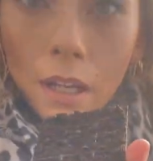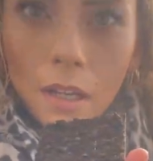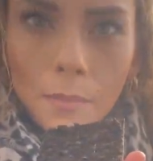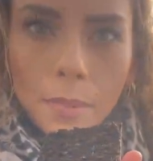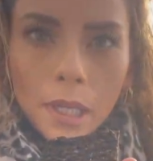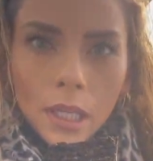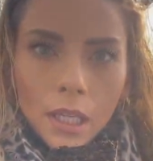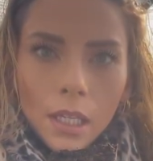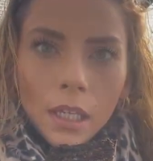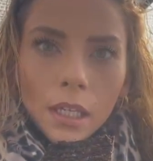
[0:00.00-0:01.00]
up
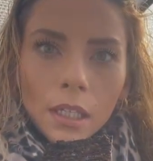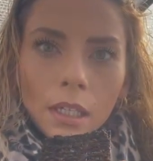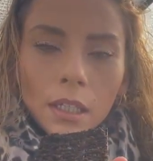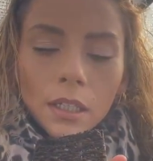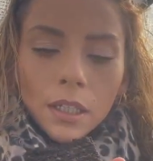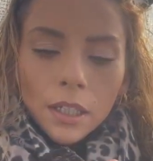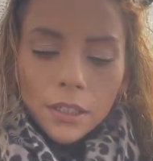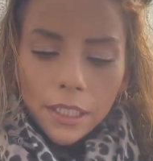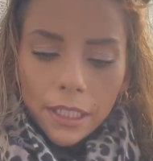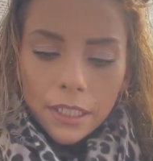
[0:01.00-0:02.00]

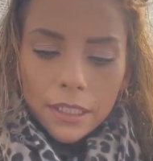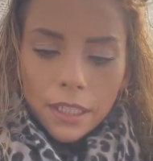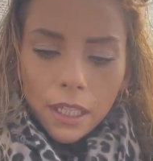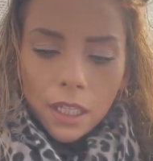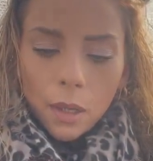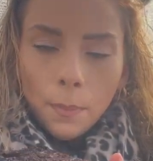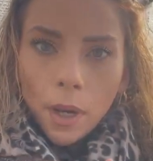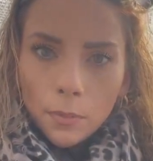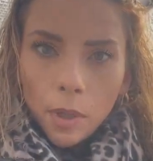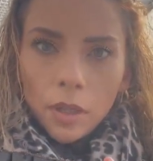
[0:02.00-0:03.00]
these
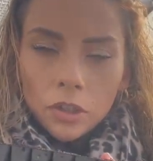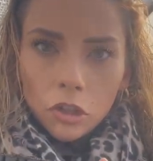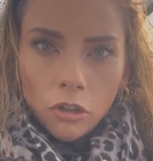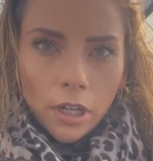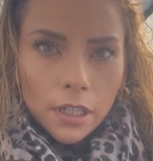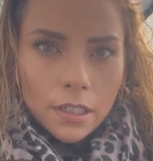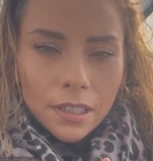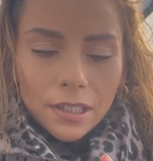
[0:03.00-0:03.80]
plug plant trays.